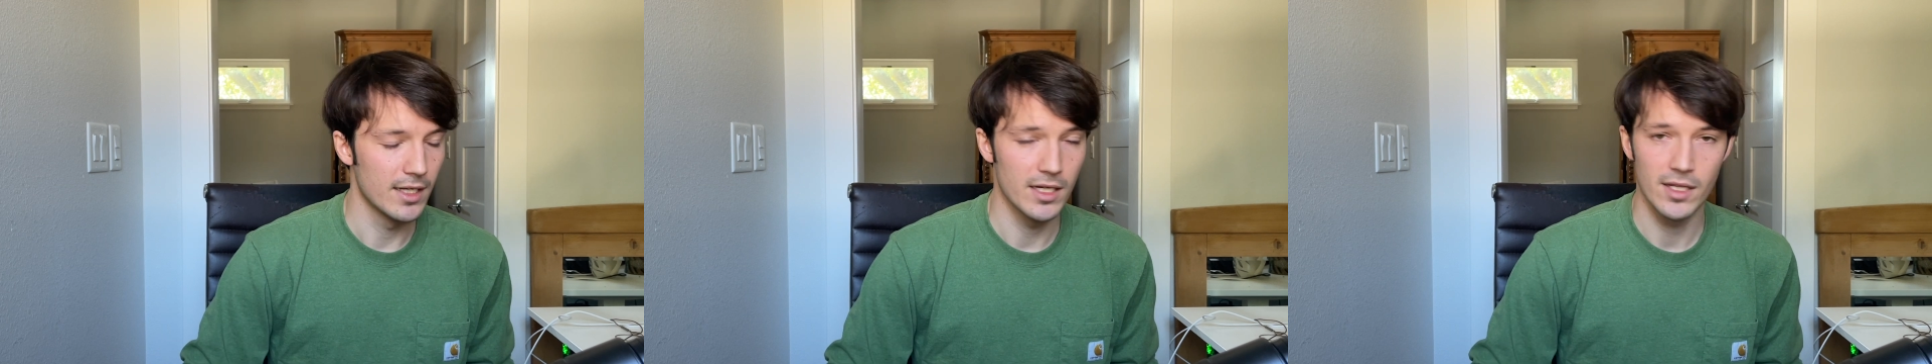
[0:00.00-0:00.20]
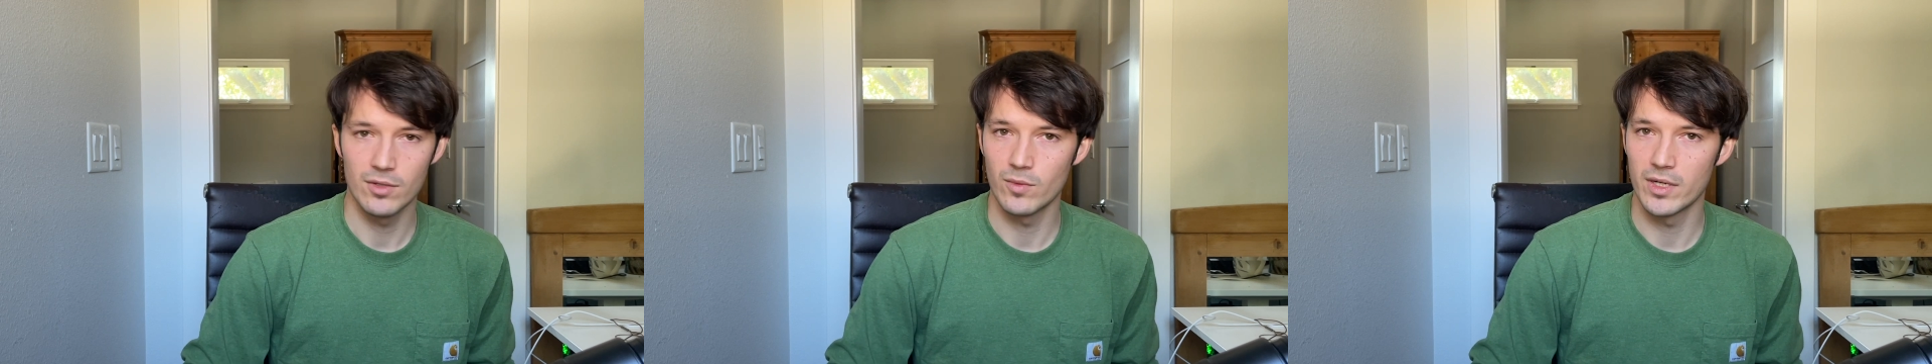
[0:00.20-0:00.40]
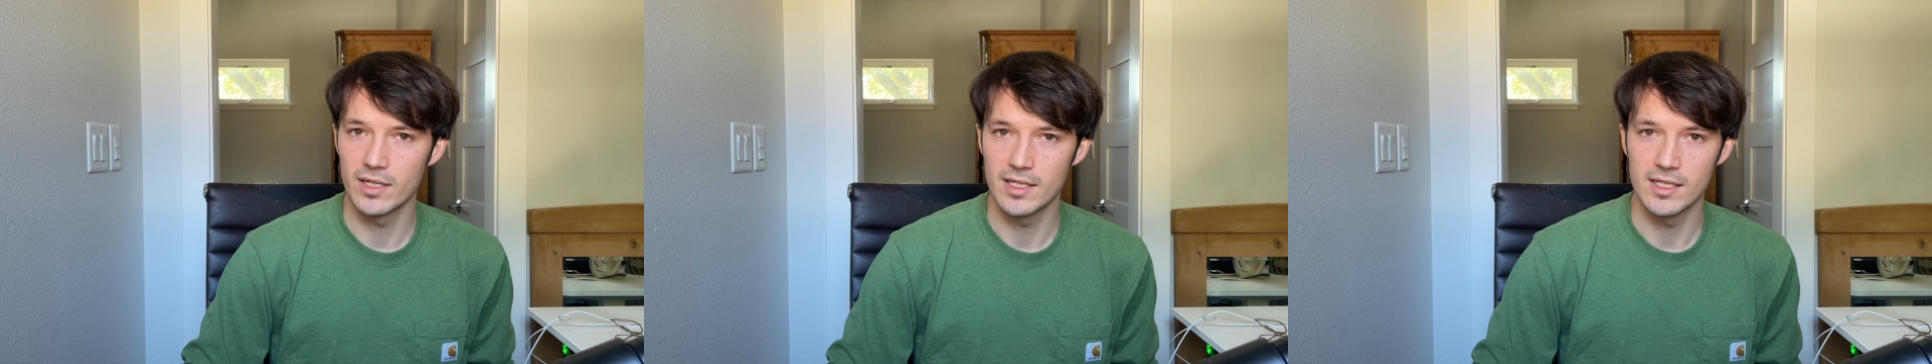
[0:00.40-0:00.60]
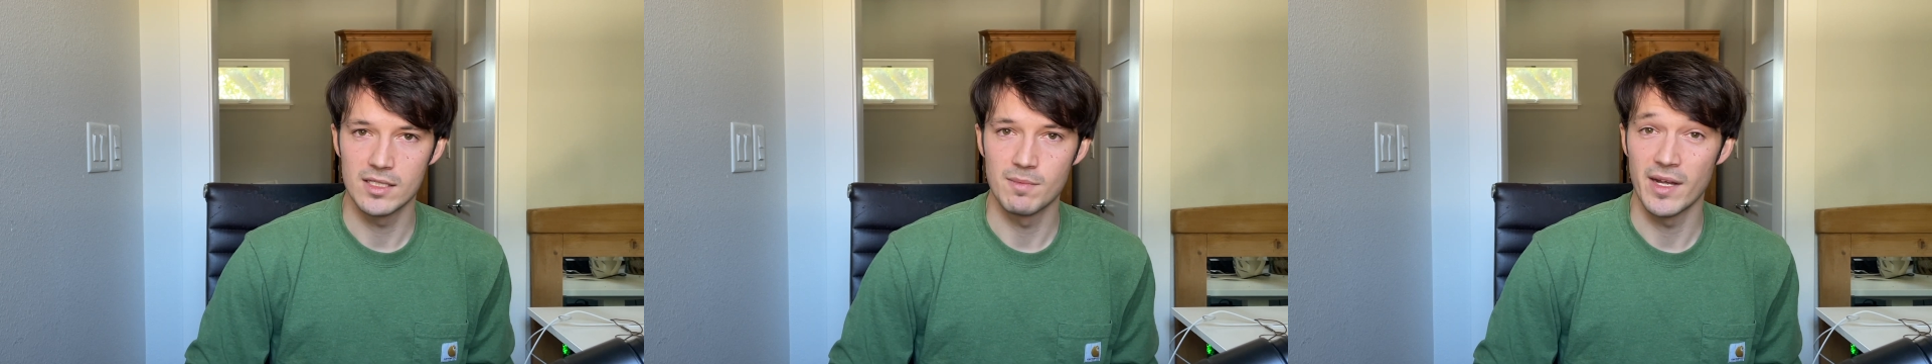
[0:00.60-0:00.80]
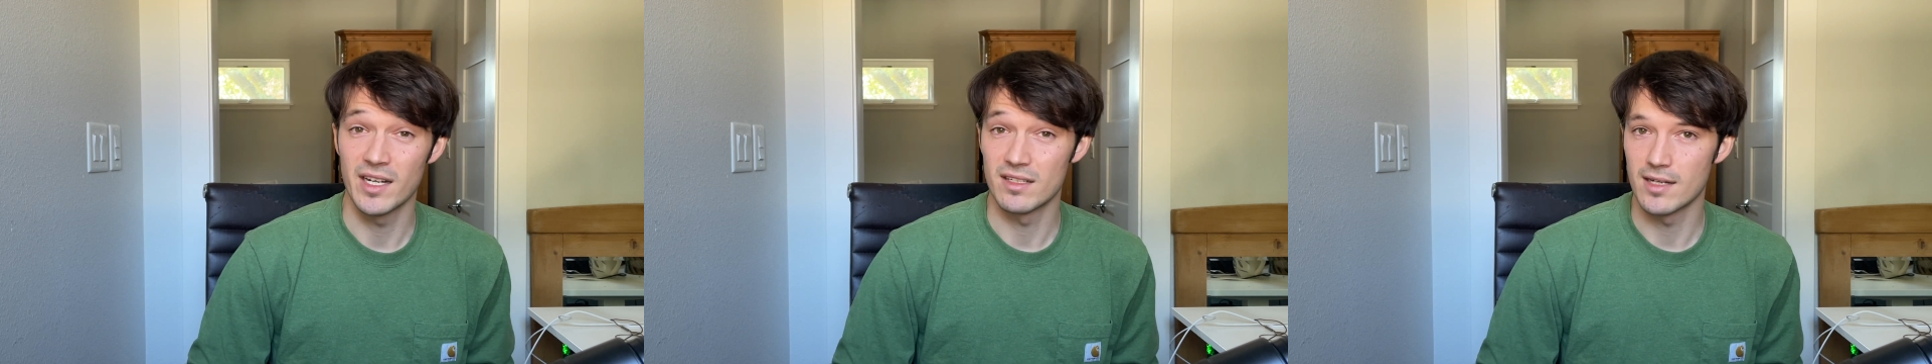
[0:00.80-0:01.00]
Another one is
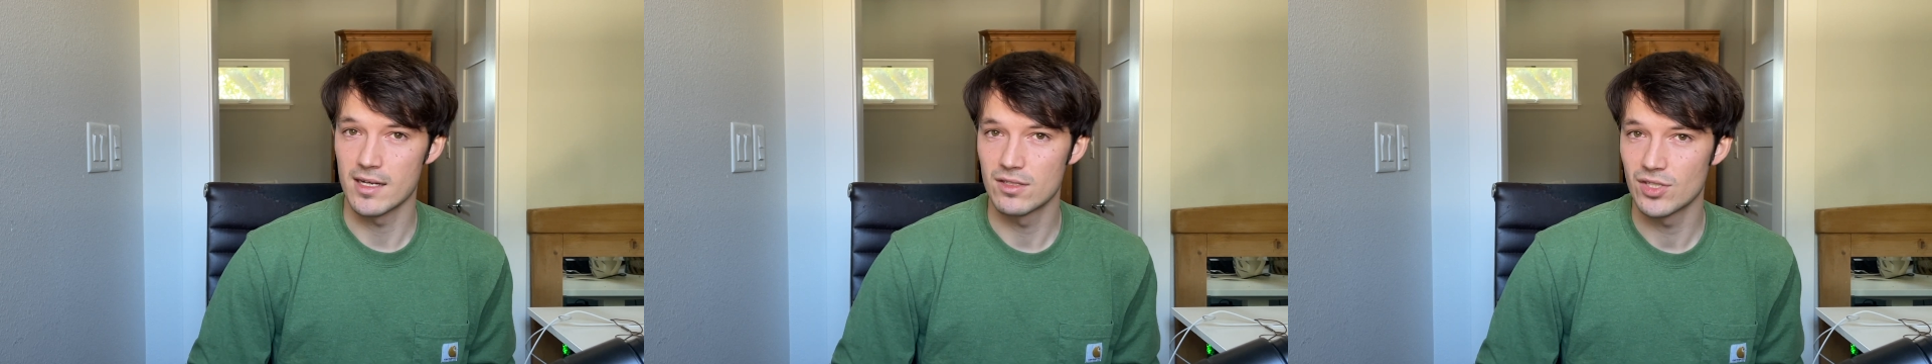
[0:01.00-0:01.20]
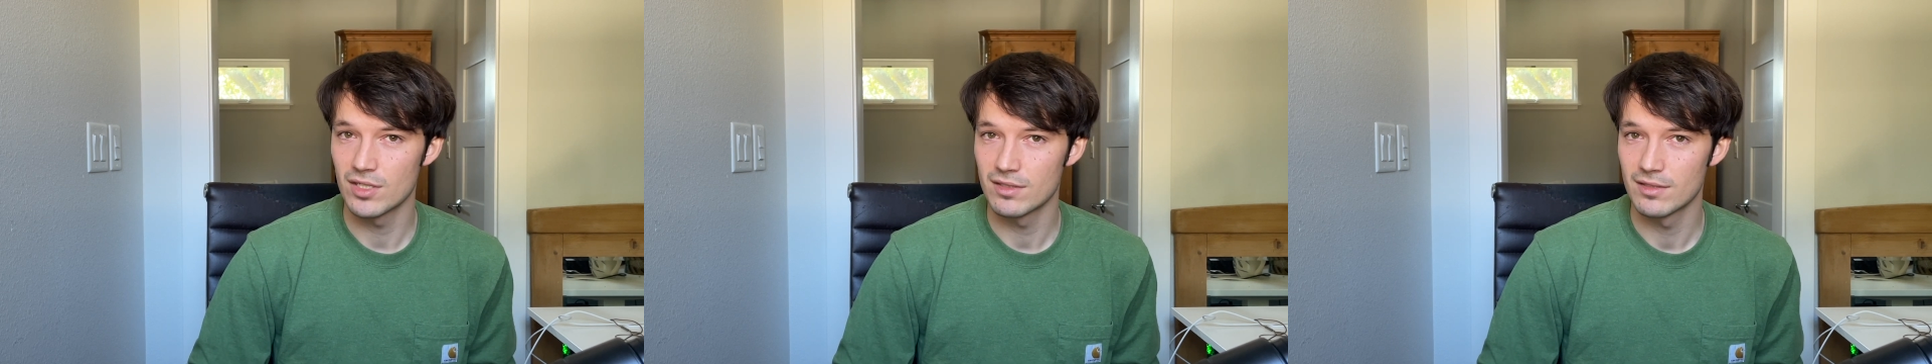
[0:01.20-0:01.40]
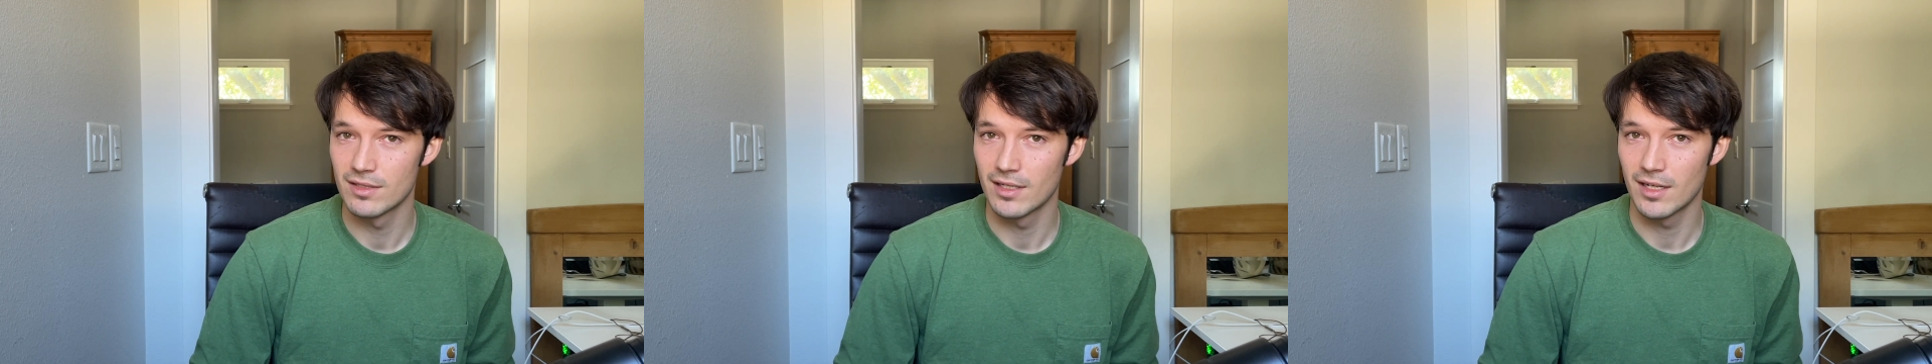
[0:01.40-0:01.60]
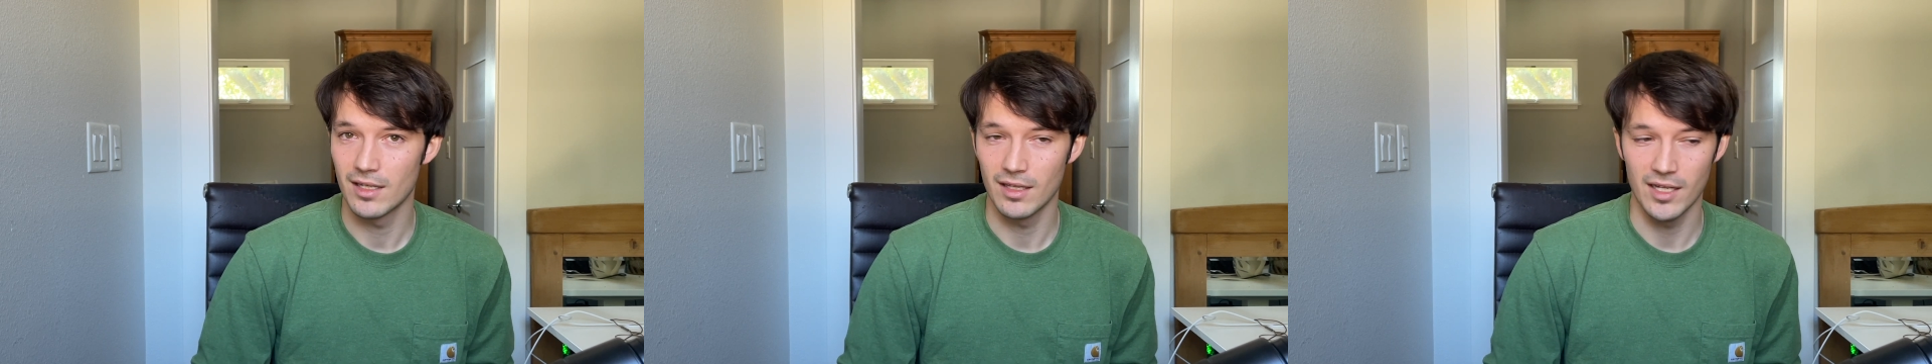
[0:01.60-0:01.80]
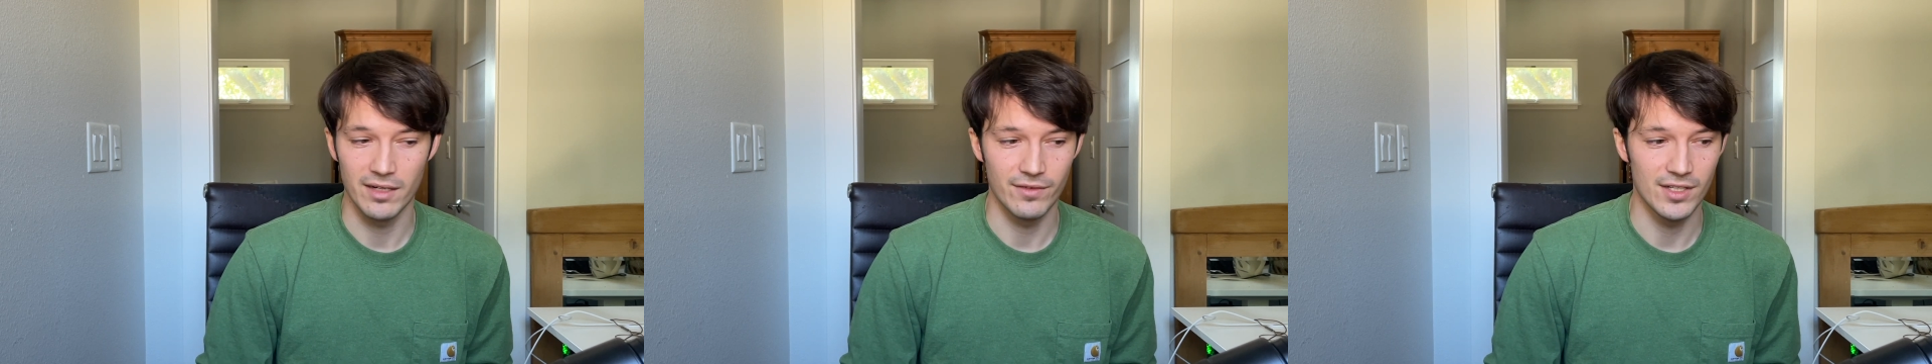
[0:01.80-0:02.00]
meditation. A
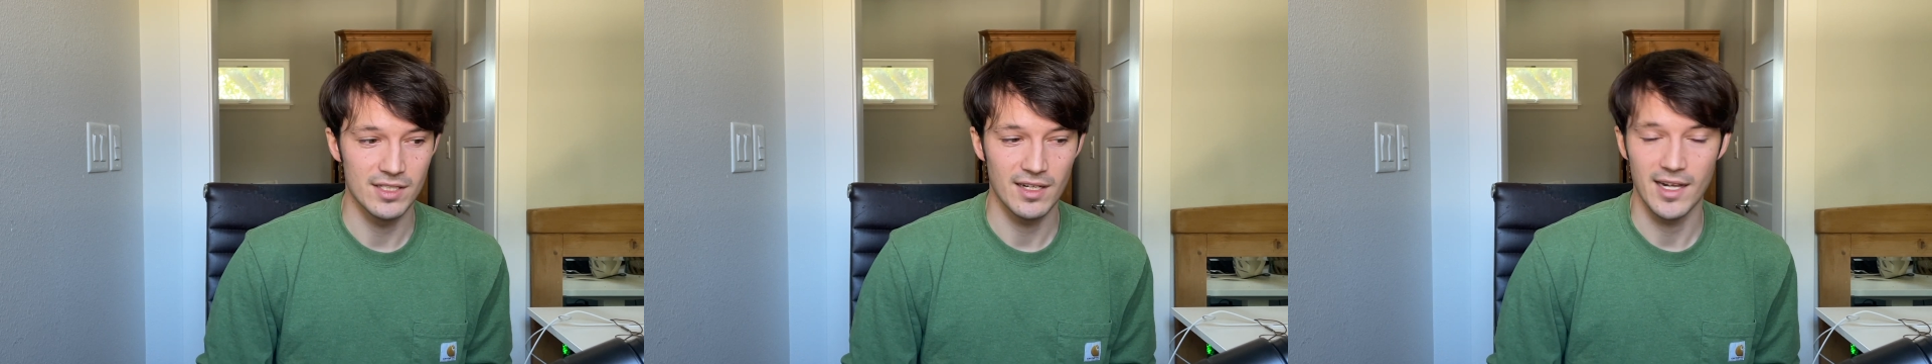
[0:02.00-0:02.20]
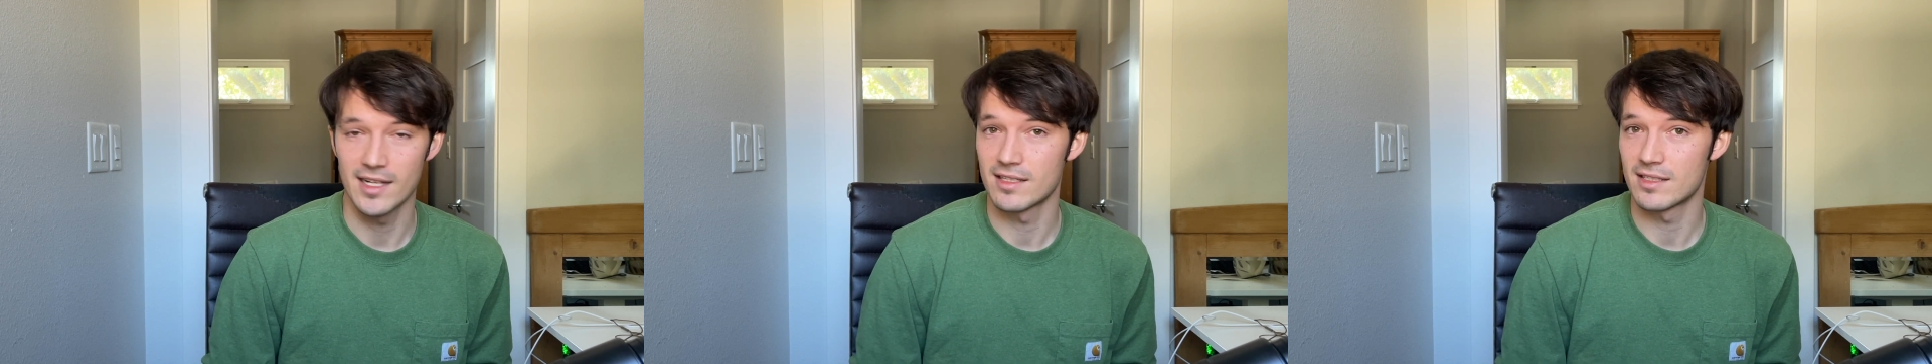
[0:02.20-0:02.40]
lot of us can't